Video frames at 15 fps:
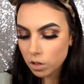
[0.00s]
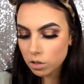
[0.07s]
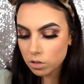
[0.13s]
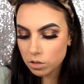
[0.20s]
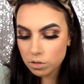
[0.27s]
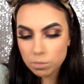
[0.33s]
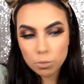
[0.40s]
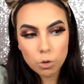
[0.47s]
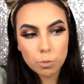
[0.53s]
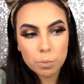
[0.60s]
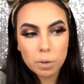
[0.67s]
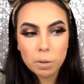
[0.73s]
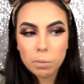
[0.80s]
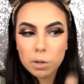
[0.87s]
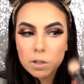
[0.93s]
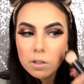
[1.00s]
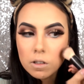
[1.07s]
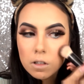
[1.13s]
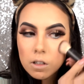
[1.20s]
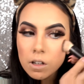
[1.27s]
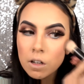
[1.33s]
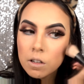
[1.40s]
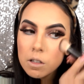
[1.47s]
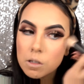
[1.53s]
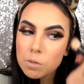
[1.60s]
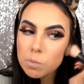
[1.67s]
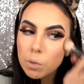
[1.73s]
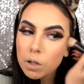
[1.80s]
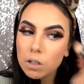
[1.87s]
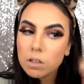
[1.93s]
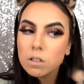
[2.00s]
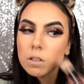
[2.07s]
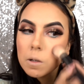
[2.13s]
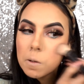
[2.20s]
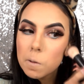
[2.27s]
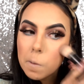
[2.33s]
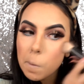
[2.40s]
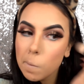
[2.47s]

It is more pigmented than I expected.